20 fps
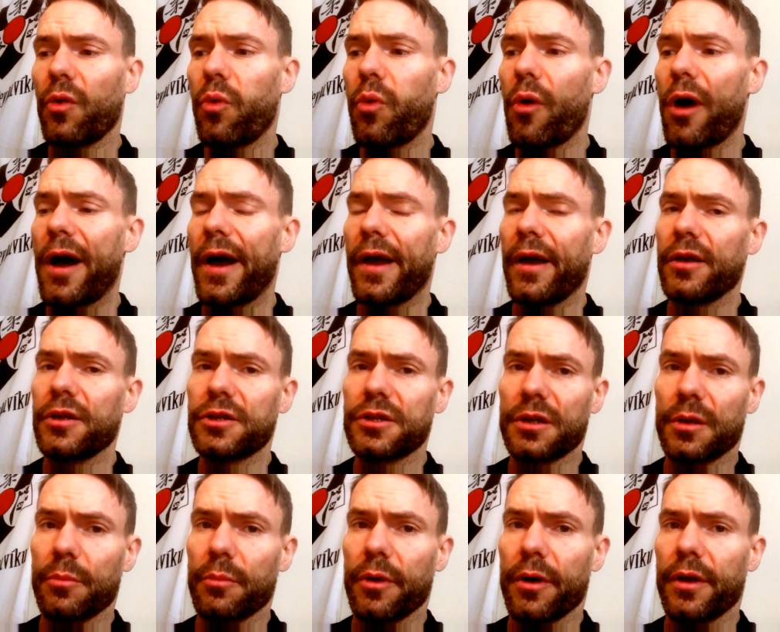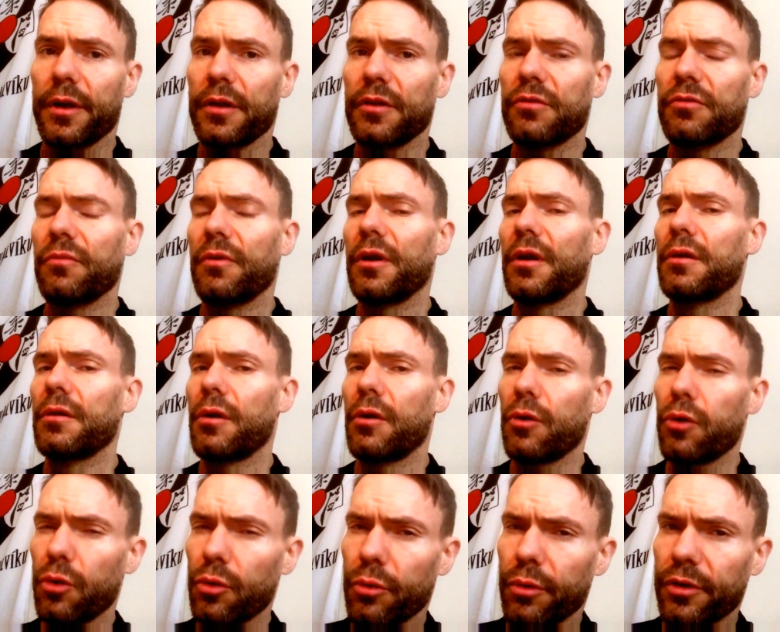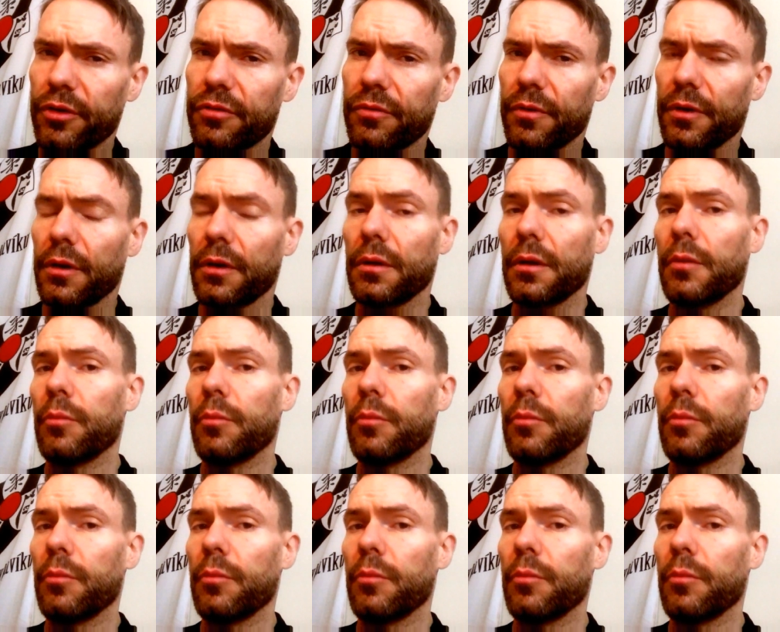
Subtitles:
why somebody is vegan or who is vegan.